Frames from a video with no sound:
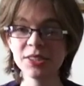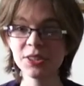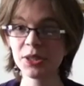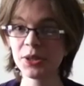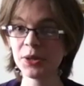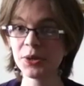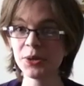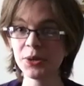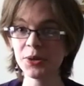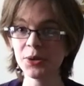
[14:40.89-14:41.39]

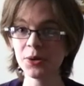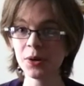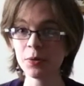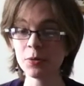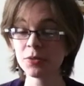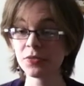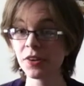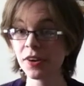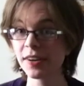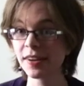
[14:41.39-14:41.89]
so it
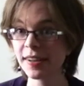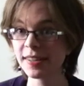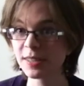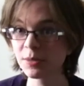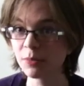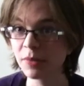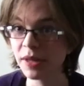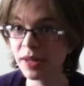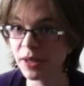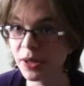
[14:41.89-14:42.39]
was very
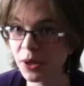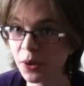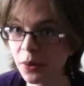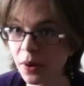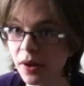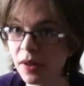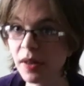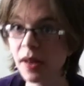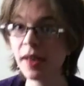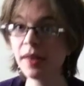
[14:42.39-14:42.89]
nice meeting you
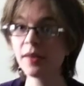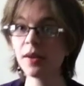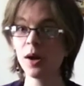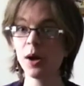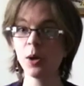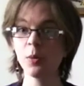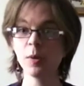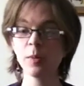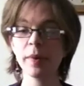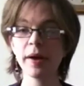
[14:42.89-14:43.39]
all, and
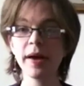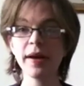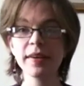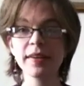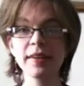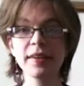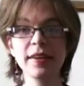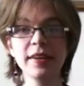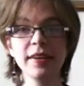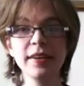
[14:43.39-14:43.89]
I'll be
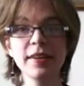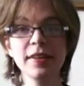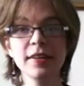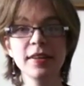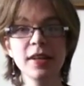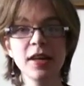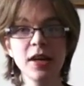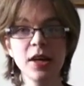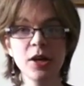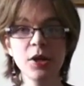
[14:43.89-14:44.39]
back
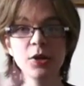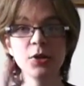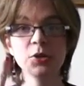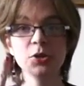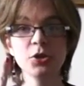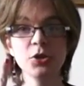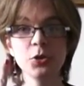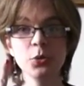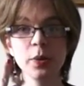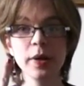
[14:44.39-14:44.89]
in
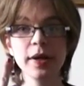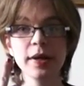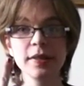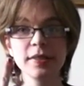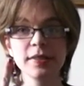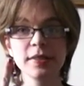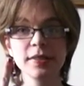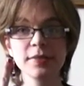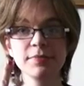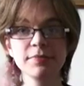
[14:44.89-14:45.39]
two
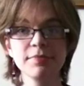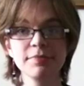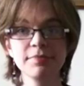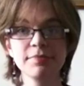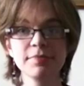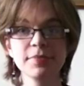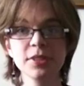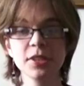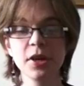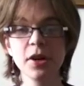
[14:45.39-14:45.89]
weeks
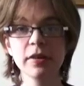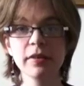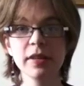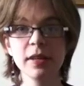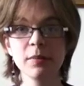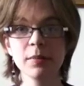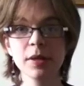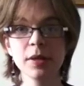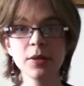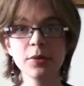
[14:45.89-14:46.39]

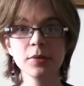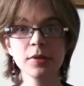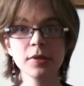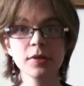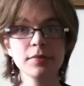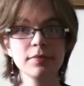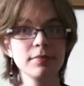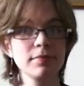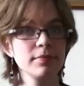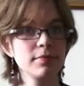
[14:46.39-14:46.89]
talking about
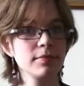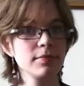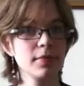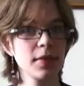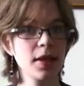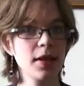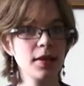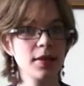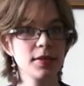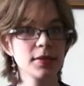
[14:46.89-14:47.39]

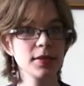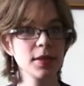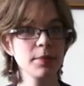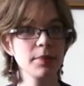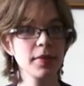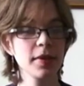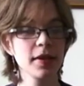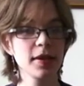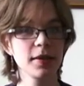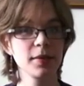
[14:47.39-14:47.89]

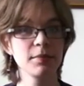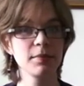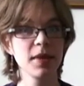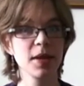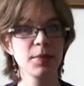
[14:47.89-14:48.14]
something.